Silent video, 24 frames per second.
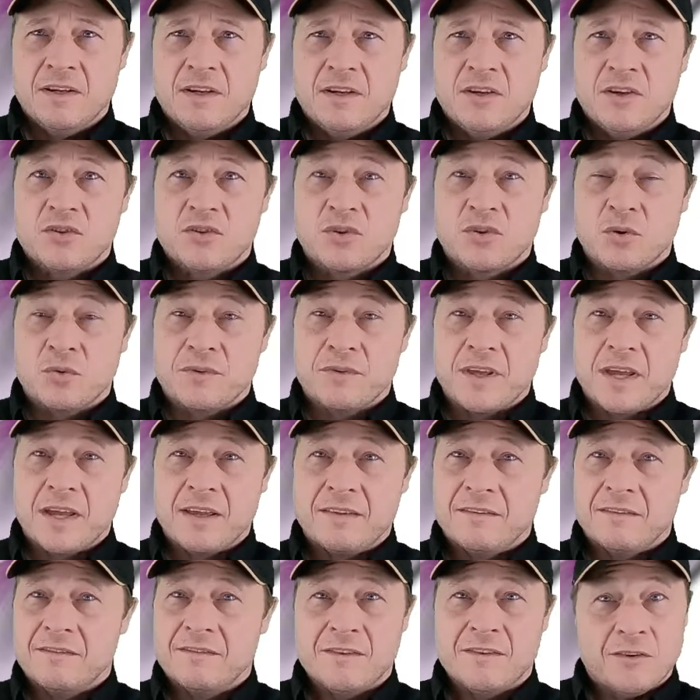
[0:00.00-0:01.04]
so
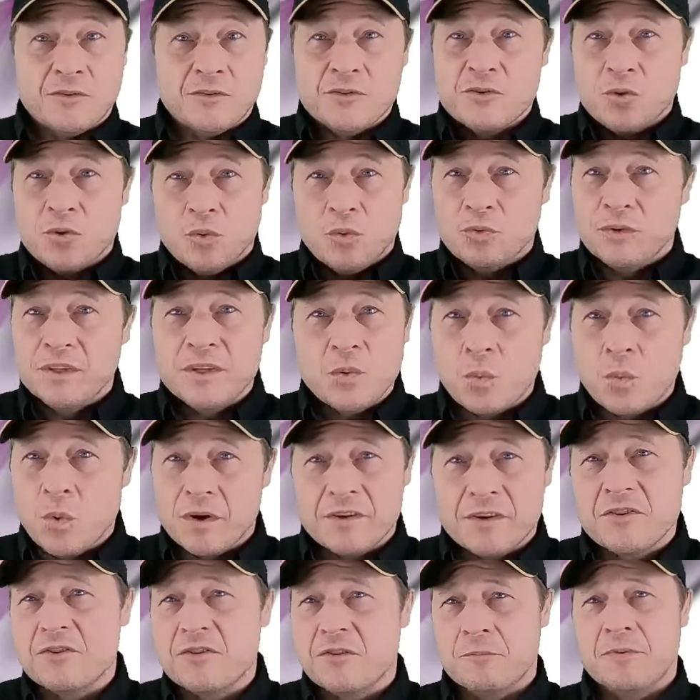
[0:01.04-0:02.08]
that there is only one
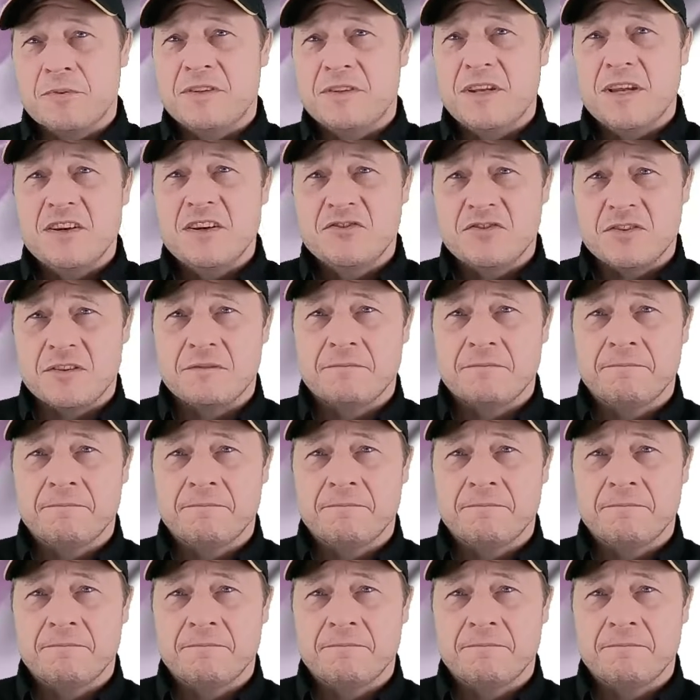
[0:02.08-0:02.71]
interpretation.